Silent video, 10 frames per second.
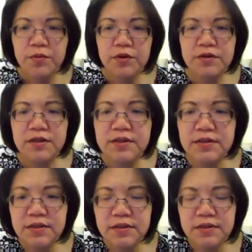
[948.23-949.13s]
Well,
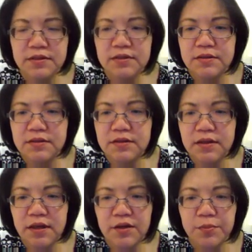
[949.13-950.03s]
this is
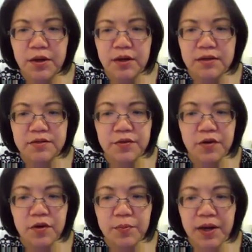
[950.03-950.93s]
the inner products of
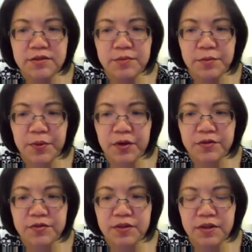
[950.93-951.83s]
all possible
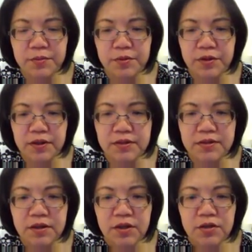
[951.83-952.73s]
pairs of data
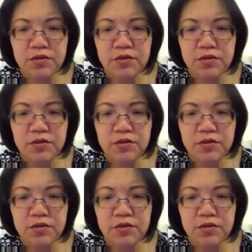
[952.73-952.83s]
points.